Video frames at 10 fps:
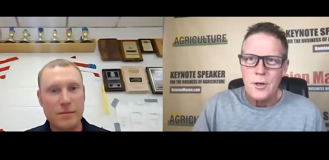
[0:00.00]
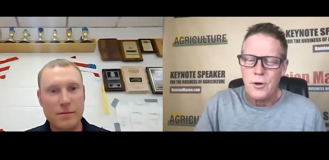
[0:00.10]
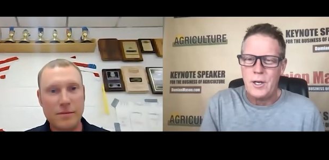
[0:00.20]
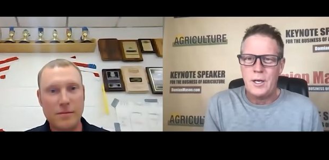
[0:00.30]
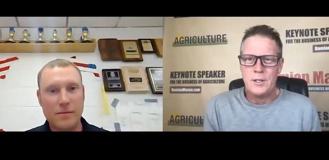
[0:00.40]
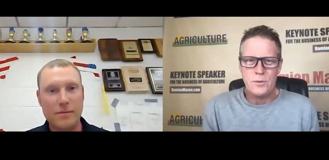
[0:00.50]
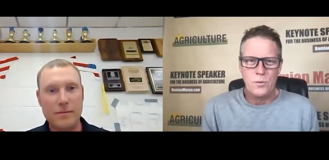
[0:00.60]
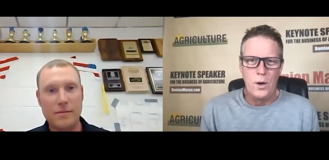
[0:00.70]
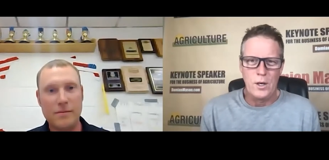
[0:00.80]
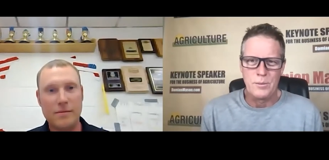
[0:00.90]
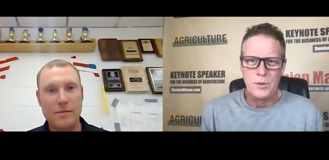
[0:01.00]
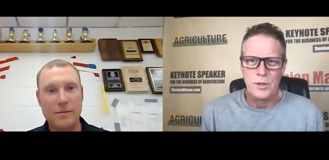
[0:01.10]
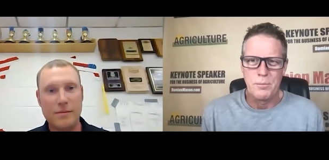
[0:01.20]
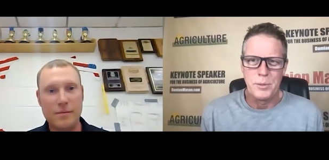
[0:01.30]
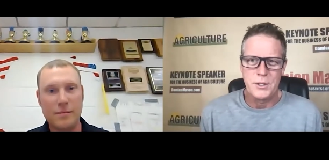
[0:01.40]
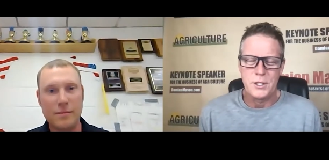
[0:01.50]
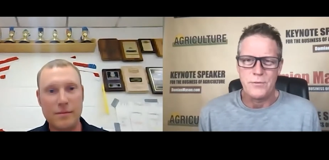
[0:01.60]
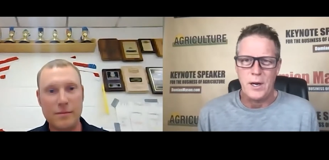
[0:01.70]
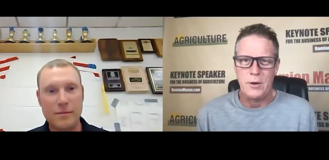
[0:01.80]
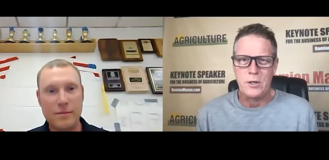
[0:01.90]
Speaker 1: Greetings and welcome to the Business of
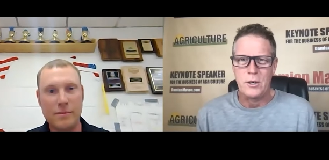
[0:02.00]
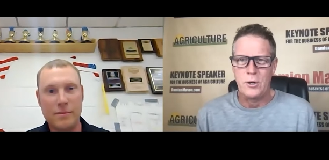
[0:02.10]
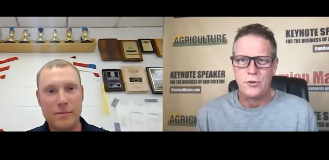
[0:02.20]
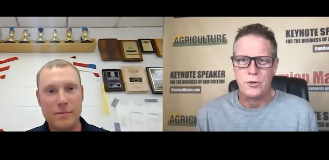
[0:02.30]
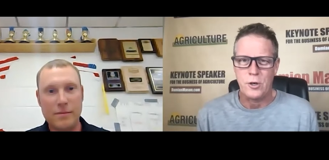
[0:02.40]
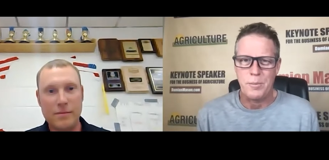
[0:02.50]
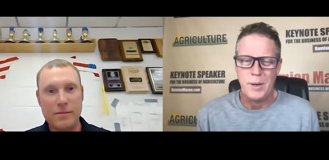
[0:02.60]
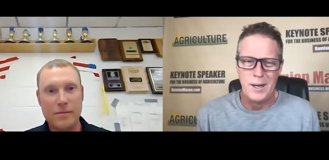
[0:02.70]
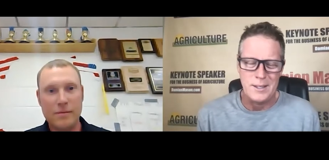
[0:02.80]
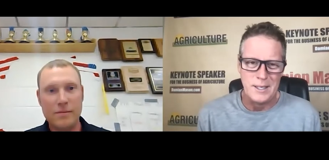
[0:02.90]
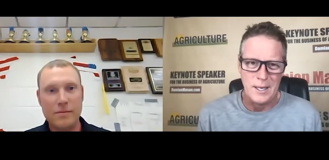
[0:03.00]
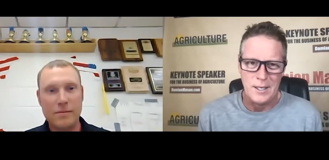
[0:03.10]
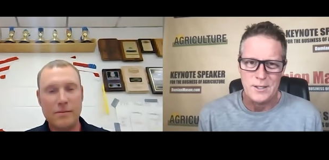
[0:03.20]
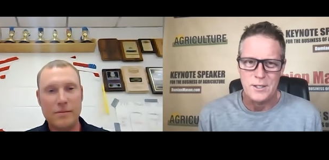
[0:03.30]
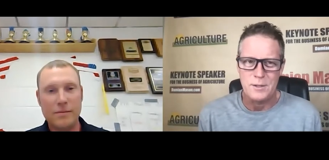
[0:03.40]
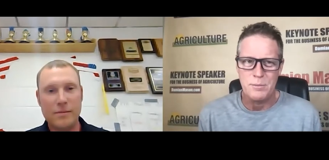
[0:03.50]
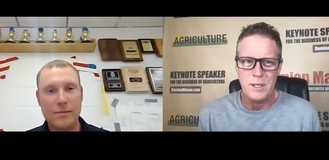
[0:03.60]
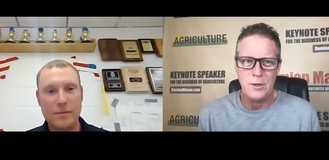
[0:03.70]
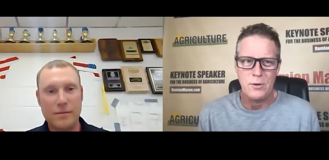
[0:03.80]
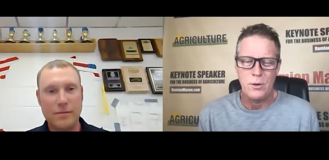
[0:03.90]
Agriculture podcast. It's me,
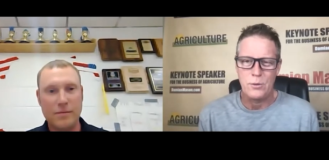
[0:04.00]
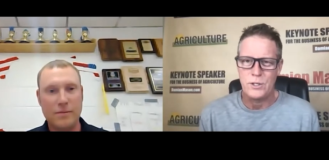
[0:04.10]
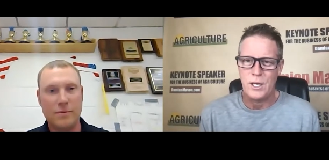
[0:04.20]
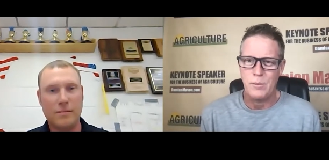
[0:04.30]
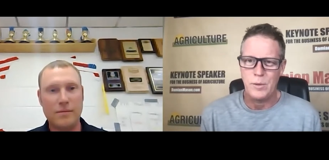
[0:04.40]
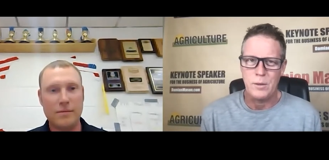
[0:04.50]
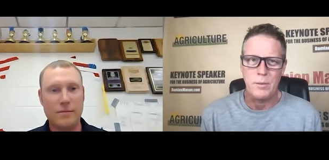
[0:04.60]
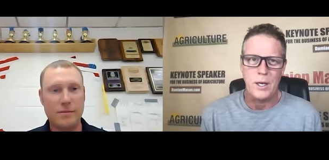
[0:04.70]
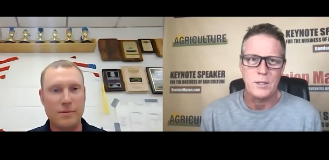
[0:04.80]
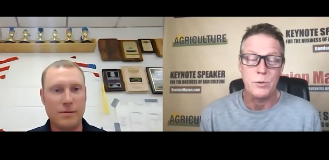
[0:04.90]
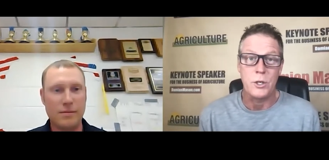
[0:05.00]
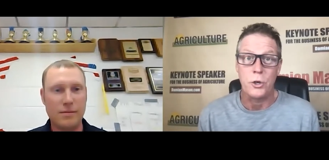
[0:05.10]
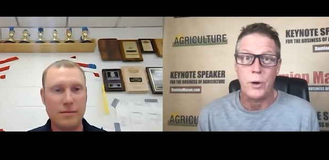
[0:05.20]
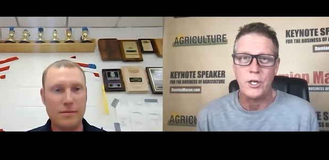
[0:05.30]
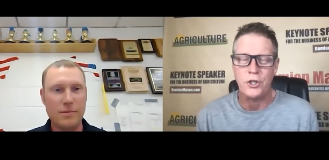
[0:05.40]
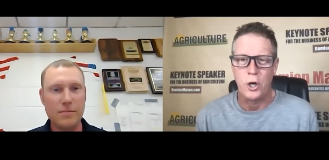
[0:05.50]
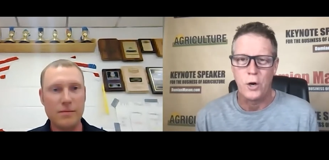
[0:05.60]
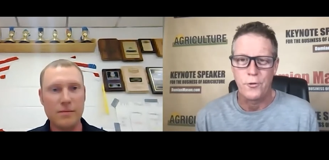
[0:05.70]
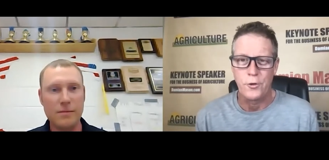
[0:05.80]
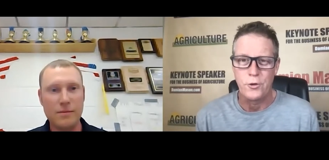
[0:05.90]
your host, Damian Mason, with a great show
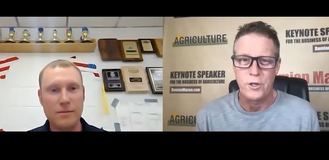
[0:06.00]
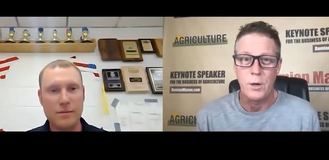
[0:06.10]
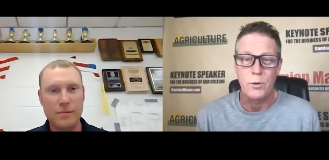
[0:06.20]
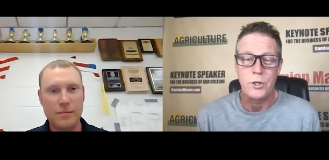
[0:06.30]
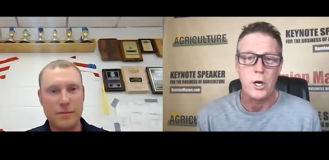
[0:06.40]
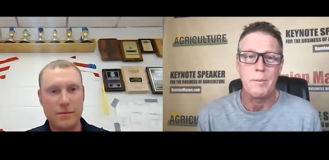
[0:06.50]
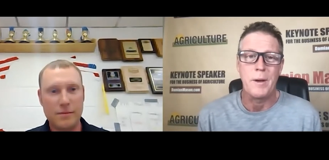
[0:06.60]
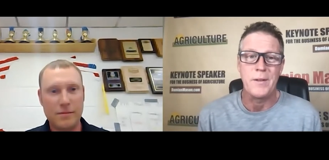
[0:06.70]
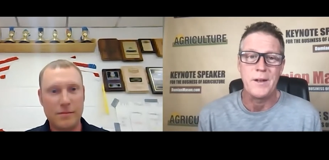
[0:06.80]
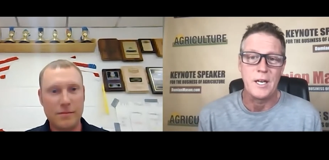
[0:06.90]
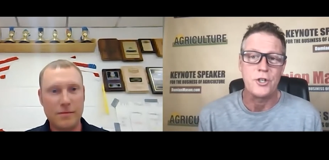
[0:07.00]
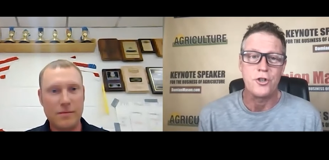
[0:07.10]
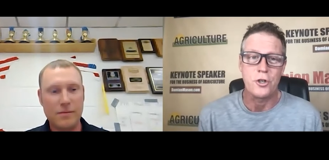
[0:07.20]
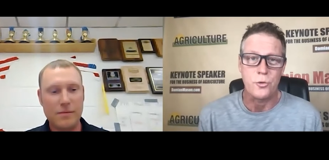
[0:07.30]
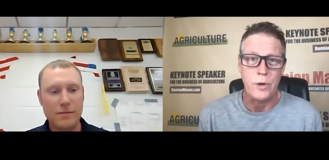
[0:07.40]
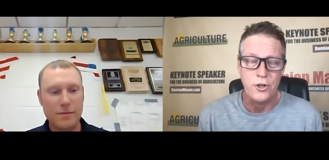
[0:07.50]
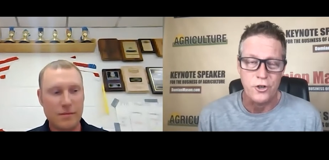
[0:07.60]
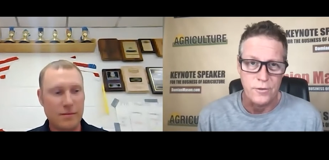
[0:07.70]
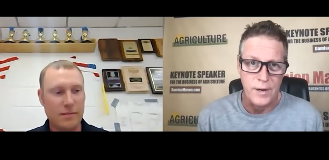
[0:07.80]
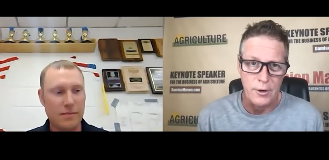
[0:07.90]
for you today. We're talking about the next
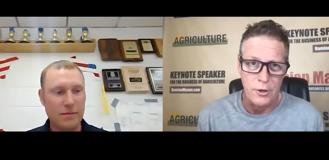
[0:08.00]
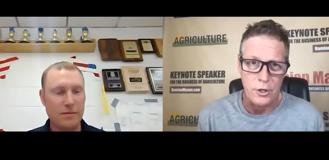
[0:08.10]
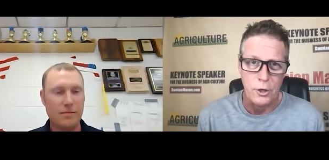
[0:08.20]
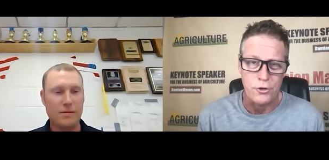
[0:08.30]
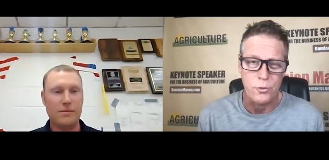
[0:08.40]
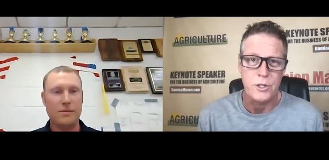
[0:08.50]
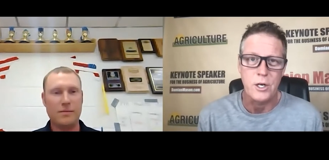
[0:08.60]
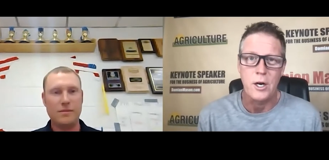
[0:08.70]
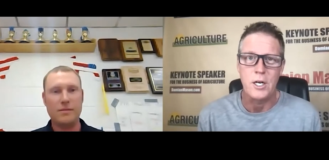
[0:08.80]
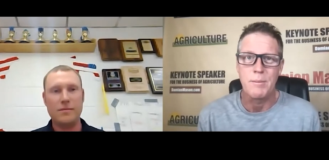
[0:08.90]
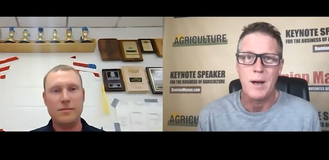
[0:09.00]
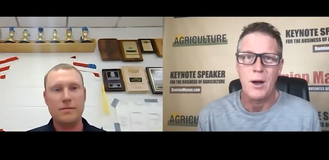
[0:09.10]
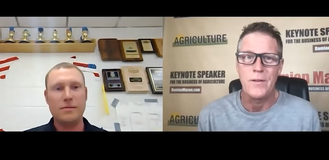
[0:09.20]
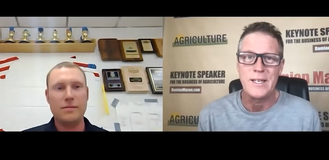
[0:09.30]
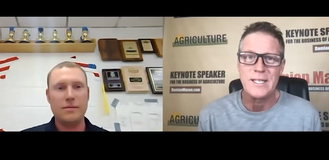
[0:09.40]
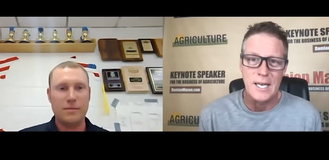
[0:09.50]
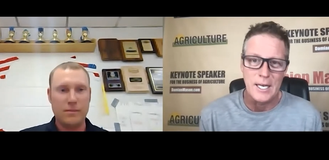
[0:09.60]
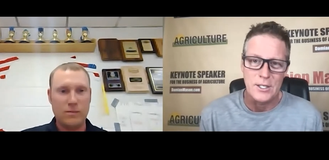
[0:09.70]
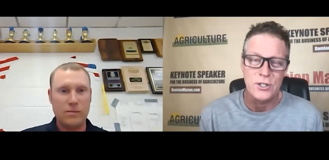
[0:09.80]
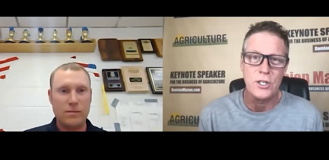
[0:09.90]
generation of agriculture. We're talking about the
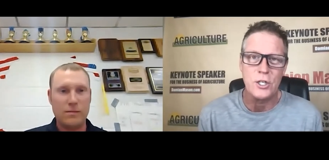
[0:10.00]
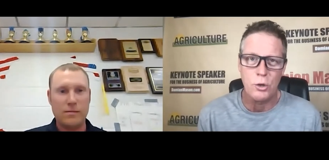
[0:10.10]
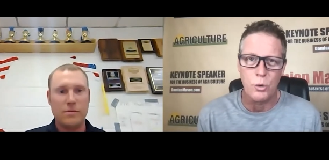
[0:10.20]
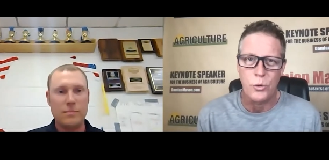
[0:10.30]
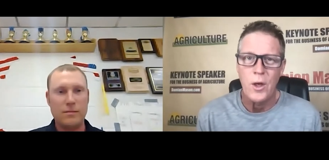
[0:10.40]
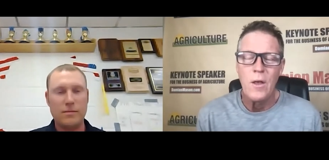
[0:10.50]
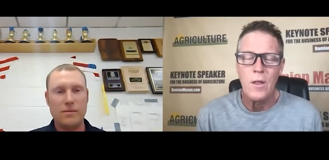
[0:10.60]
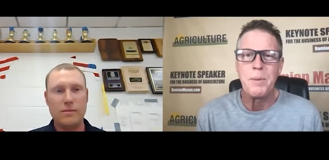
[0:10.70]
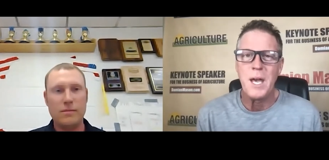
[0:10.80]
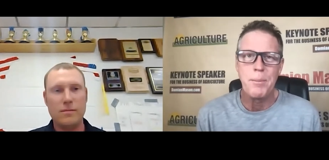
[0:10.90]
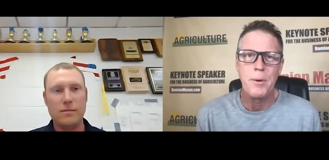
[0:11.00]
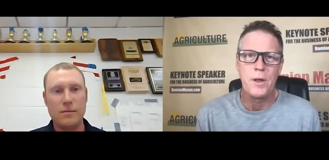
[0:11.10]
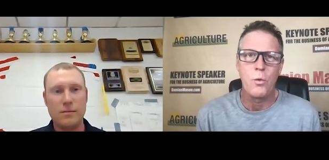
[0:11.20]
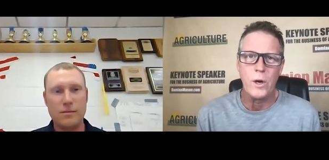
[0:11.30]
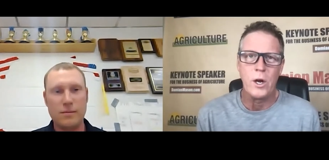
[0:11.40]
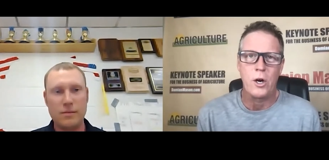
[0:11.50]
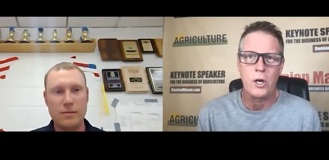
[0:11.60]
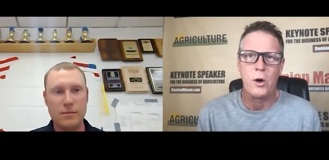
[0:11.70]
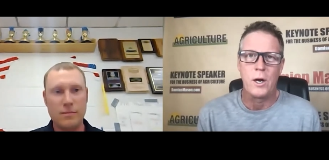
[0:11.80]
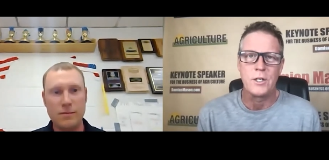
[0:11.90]
kids, the youth, the people that we are
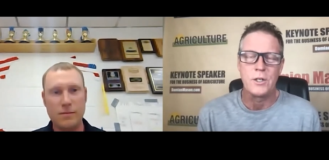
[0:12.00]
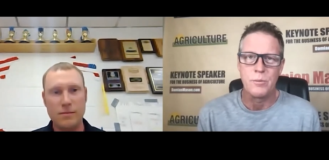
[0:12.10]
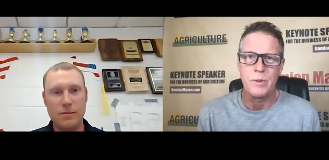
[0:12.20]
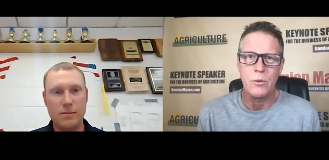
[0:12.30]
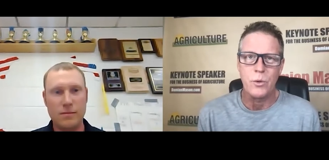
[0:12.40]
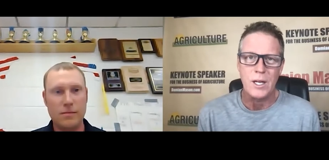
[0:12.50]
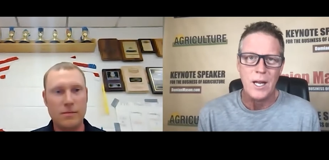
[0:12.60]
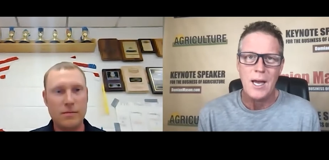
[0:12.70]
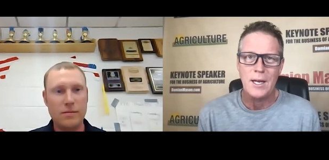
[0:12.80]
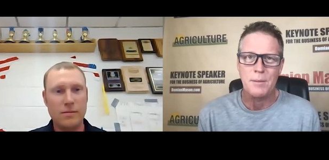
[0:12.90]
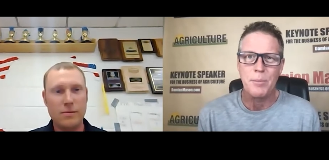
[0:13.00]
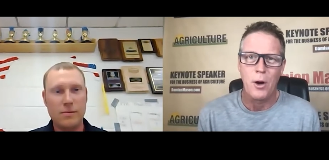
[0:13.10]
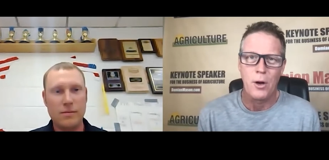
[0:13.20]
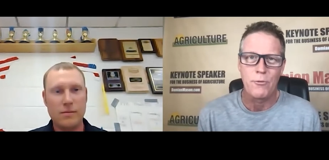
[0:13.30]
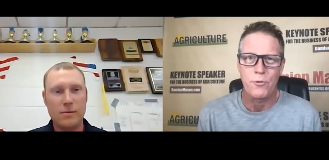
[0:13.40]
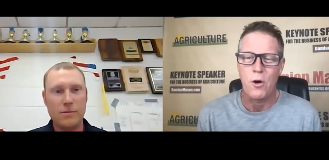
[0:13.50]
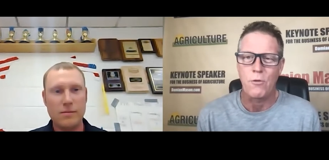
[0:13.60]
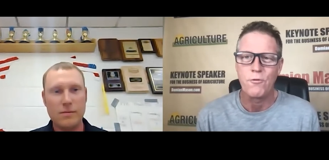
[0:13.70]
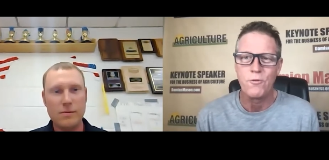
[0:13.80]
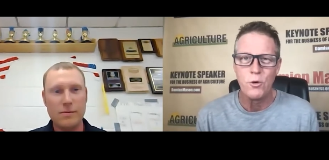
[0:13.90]
going to be reliant upon for our
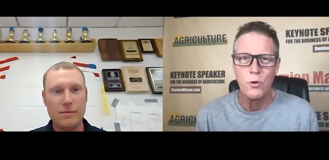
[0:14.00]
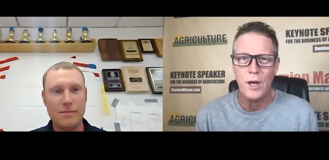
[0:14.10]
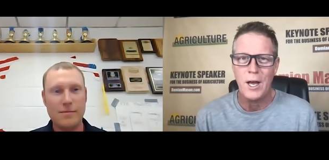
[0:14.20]
food